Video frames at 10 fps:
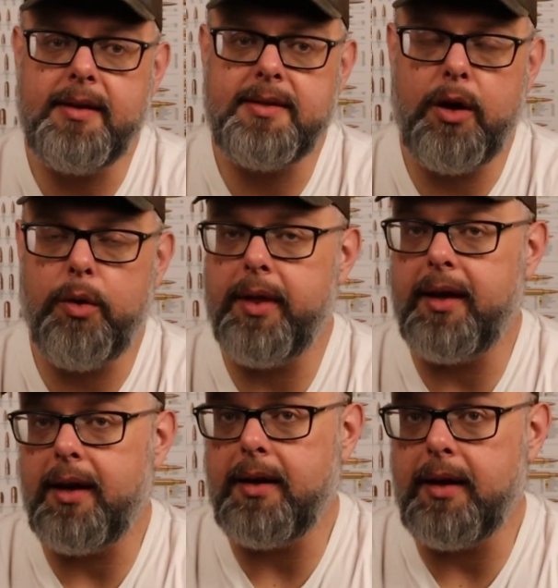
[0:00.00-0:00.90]
So
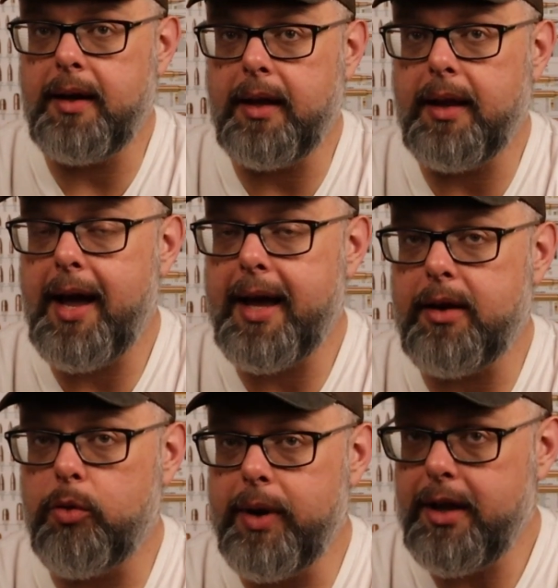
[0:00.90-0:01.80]
the
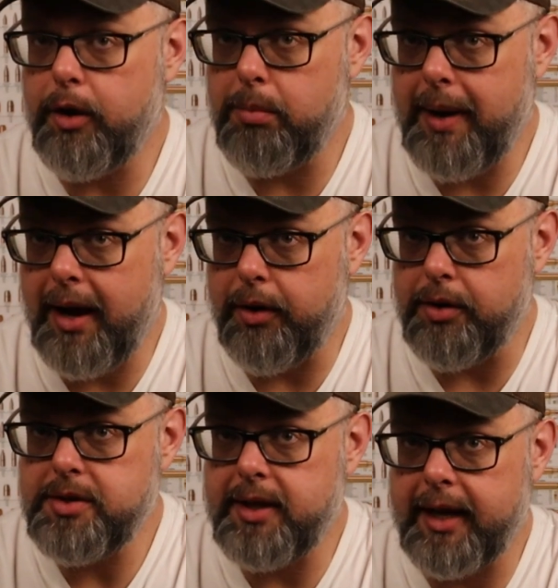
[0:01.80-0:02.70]
Alliant reloader
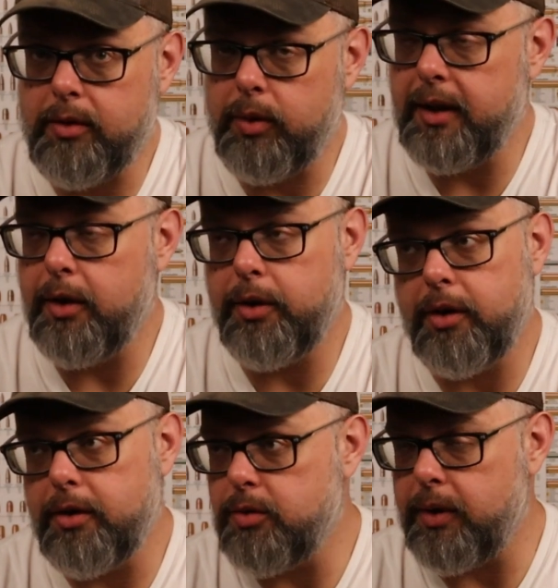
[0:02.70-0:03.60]
powders, like
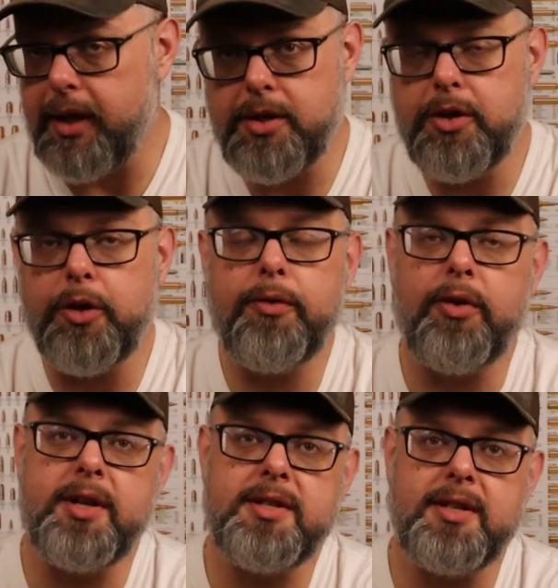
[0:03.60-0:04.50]
Reloader 22
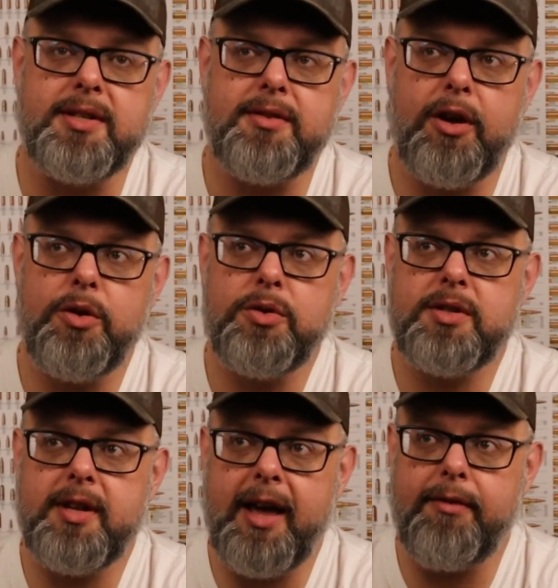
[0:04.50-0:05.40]
for instance,
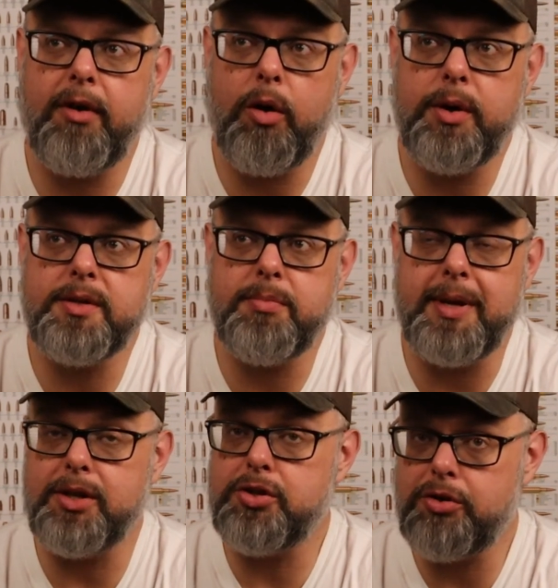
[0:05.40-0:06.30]
those have always
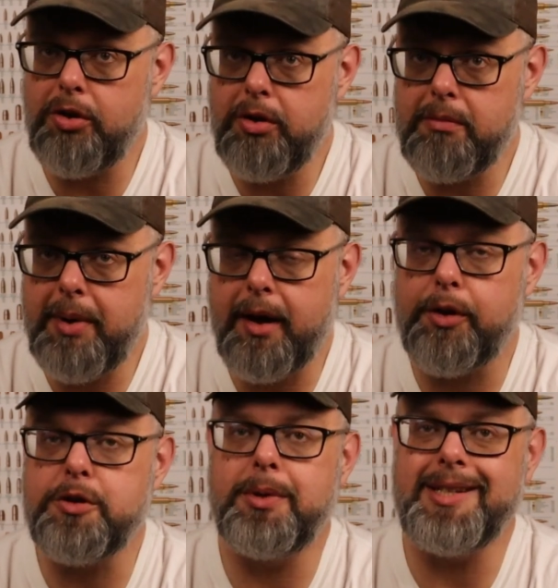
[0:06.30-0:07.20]
been extruded
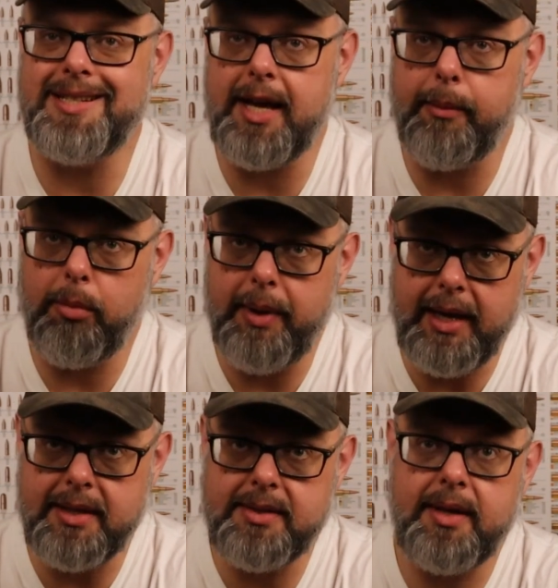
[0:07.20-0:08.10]
powders but double
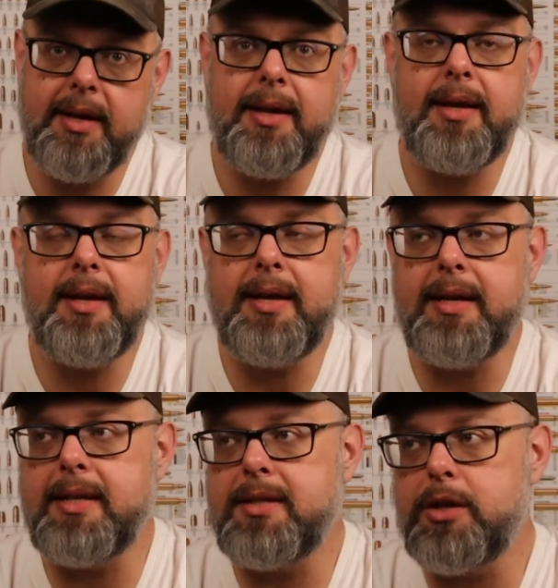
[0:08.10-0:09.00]
base.
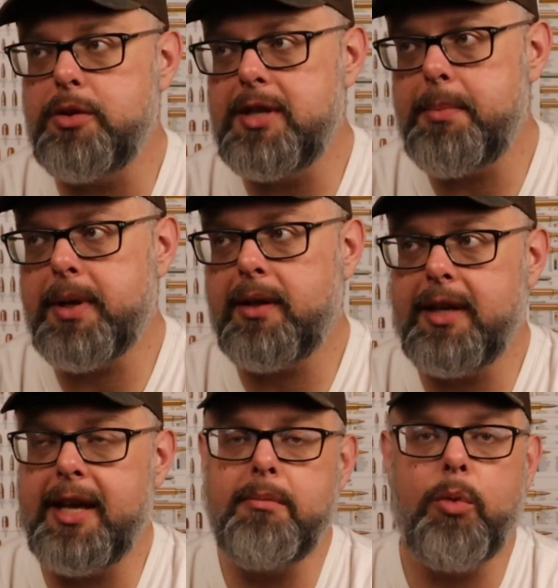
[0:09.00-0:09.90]
And so you
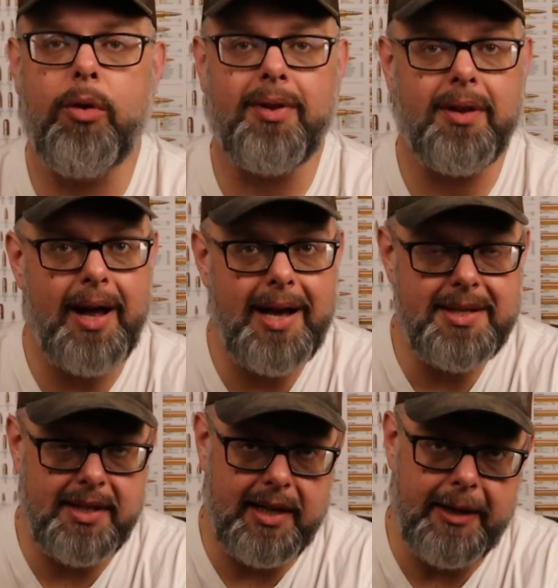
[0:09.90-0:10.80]
typically get more
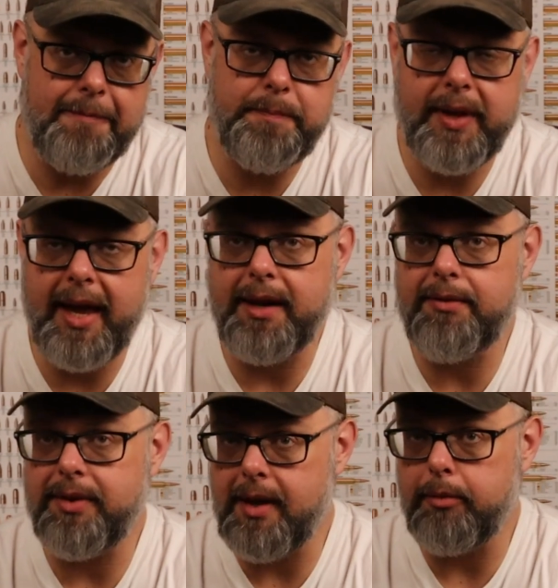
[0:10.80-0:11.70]
velocity out
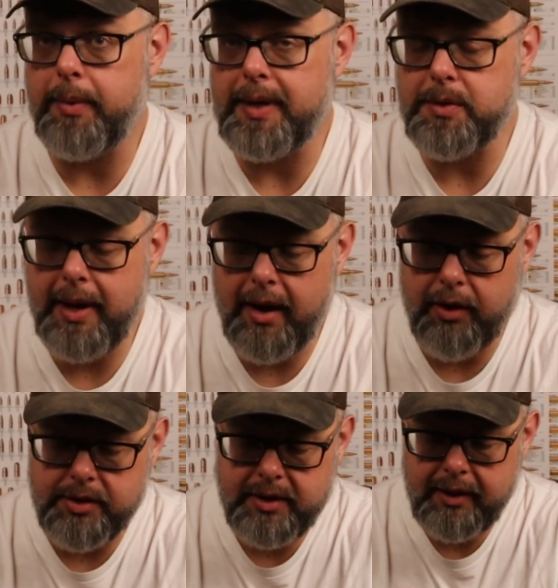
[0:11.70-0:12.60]
of the double base powders.